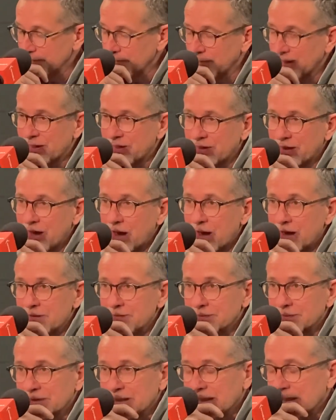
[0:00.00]
I thought
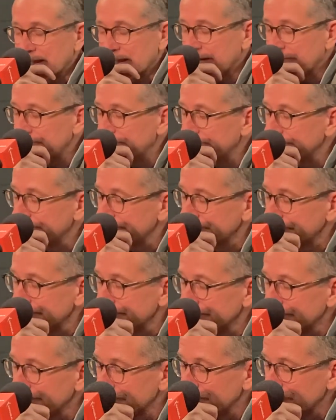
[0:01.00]

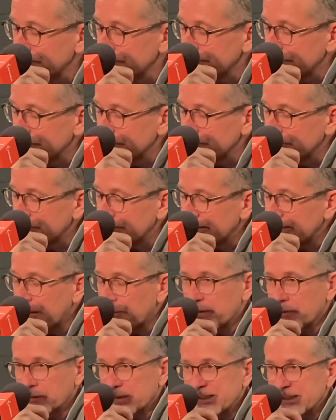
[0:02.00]
that
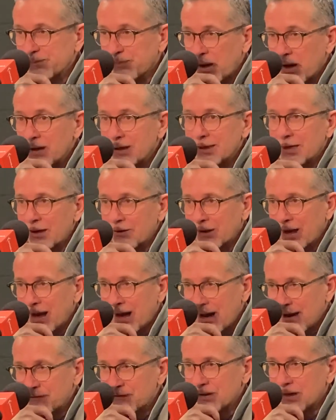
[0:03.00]
we responded out of
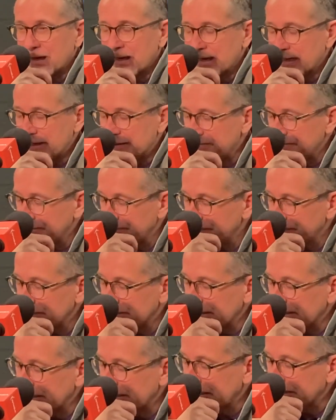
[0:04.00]
halftime.
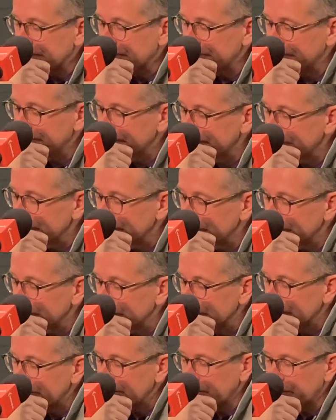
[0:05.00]

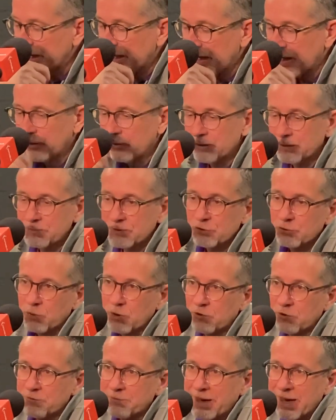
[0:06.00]
You know, we held them to
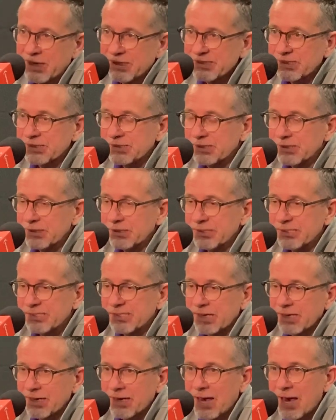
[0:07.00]
12 baskets in the
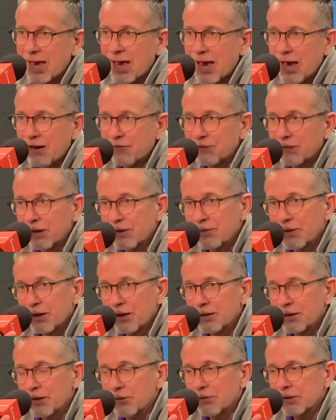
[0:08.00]
second half, and I
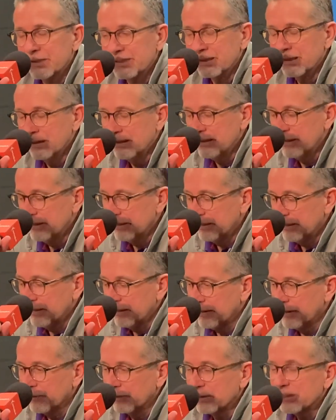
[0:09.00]
thought there
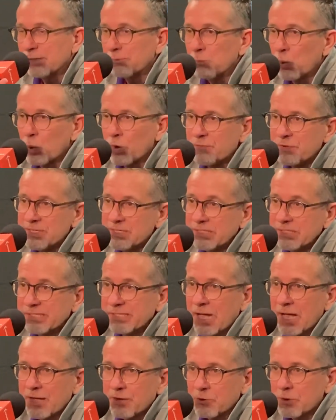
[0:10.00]
was a more of a
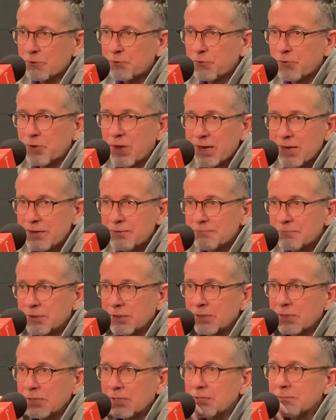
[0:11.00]
desire, a fight,
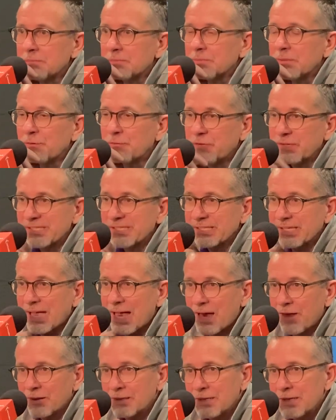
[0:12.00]
a
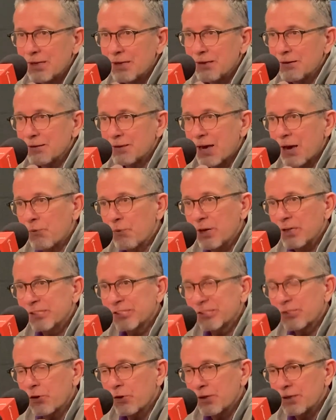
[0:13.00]
physicality that we
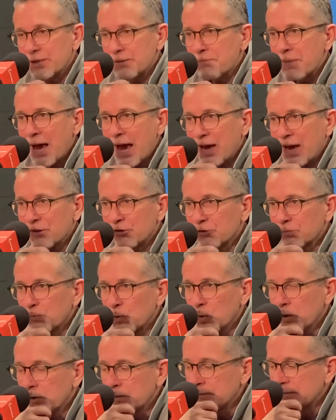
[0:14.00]
started to match
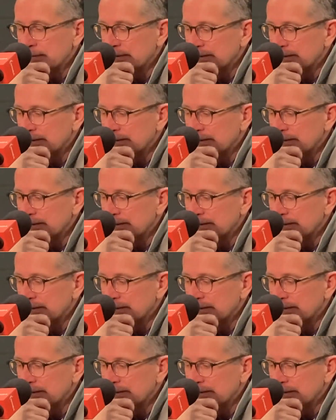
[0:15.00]
more.